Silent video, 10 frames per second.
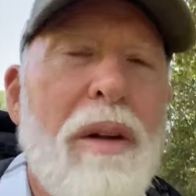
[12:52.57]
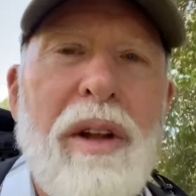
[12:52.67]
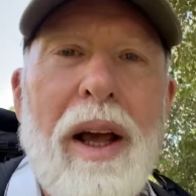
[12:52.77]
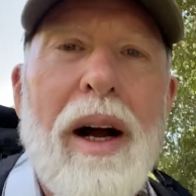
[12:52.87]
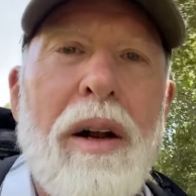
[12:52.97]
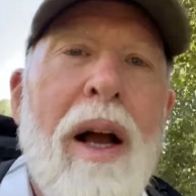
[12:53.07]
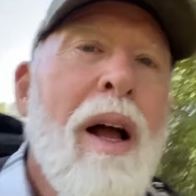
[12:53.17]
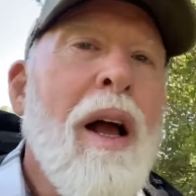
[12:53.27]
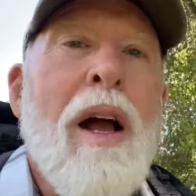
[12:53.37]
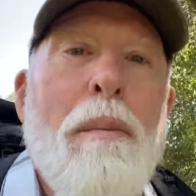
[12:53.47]
town,
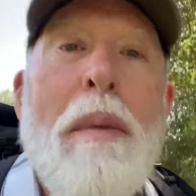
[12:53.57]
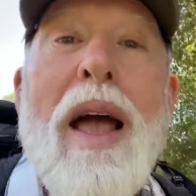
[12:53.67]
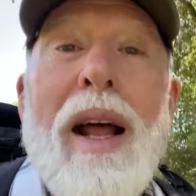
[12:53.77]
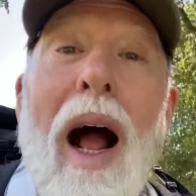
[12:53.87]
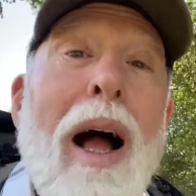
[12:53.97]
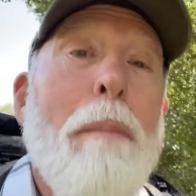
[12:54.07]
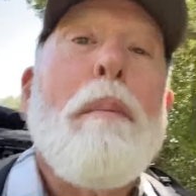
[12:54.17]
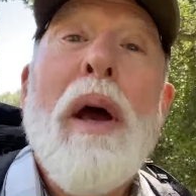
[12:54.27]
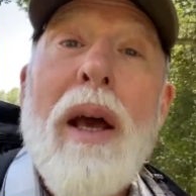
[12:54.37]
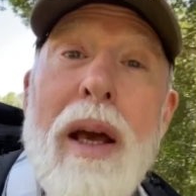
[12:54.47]
man, I
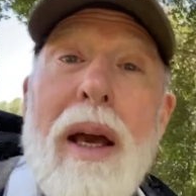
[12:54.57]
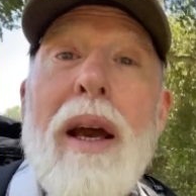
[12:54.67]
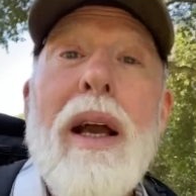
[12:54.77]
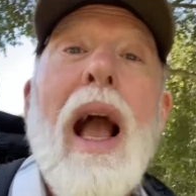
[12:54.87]
pig